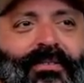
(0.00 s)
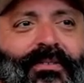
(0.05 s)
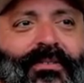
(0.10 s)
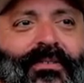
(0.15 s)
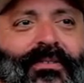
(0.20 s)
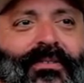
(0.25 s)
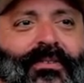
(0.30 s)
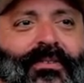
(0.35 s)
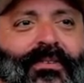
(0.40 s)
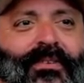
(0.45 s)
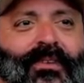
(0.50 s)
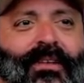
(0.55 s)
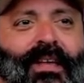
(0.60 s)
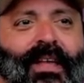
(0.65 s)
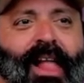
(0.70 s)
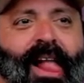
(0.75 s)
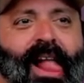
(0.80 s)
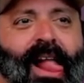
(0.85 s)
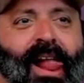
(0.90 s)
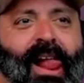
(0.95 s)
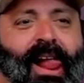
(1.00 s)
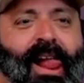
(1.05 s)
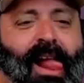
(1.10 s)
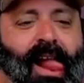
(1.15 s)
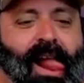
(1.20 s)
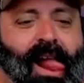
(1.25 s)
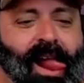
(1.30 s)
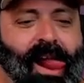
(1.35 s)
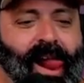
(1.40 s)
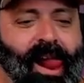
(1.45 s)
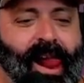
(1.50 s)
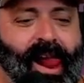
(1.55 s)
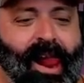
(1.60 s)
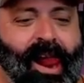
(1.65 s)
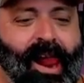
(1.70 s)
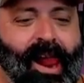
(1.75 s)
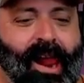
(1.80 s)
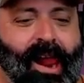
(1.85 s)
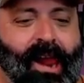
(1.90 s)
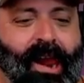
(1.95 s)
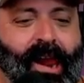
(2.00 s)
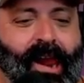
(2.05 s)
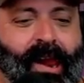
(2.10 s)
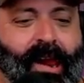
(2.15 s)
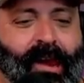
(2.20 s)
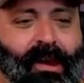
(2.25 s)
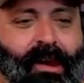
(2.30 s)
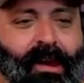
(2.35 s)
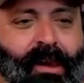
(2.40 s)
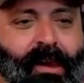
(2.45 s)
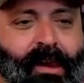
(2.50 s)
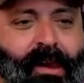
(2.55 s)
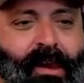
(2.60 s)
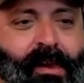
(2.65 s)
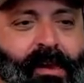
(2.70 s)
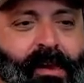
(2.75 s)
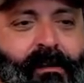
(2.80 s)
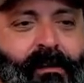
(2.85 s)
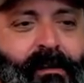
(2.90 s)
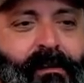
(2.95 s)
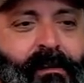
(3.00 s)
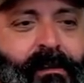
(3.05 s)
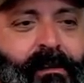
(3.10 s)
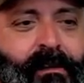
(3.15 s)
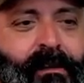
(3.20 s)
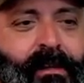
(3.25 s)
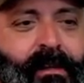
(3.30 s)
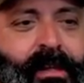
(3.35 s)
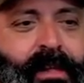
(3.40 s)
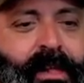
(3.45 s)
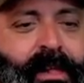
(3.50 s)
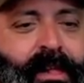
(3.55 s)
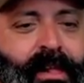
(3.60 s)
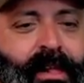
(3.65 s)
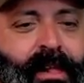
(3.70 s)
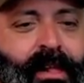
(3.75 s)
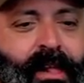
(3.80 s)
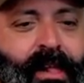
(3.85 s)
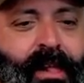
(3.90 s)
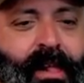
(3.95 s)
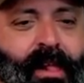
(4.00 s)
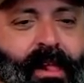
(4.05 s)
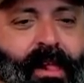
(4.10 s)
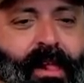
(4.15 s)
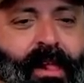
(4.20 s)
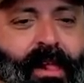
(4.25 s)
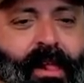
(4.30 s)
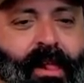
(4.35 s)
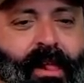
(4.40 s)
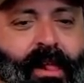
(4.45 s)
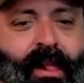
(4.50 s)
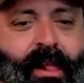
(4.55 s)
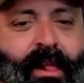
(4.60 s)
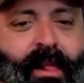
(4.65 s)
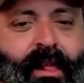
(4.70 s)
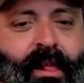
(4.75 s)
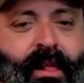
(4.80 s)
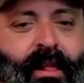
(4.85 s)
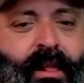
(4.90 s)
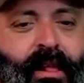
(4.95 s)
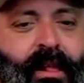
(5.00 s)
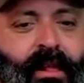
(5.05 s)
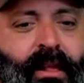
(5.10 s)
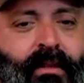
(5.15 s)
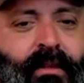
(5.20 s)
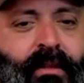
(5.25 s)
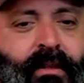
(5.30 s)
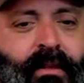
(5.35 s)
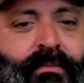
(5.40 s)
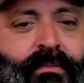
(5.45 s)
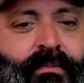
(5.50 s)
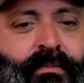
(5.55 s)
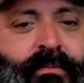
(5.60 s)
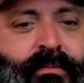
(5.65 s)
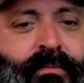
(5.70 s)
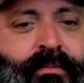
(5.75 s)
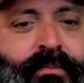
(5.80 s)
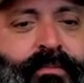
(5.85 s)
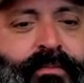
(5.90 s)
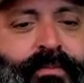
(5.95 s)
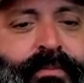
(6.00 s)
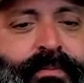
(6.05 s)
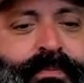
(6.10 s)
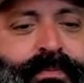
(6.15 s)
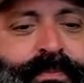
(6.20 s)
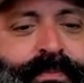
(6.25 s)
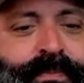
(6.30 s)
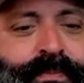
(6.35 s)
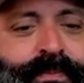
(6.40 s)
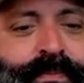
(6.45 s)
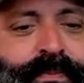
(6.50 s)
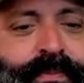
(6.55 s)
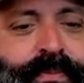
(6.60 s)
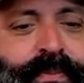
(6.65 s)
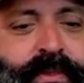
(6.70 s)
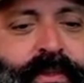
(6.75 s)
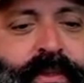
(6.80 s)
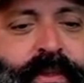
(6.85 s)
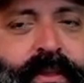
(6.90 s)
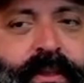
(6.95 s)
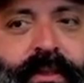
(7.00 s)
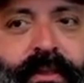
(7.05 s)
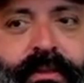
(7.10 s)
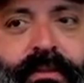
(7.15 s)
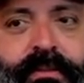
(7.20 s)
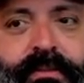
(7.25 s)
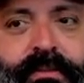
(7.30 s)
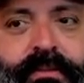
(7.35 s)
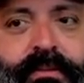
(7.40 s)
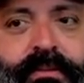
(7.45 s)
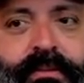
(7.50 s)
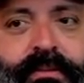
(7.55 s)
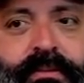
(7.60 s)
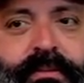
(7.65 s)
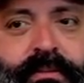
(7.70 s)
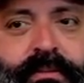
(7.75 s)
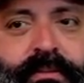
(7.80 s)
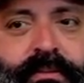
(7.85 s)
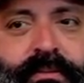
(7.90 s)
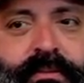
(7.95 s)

[no speech]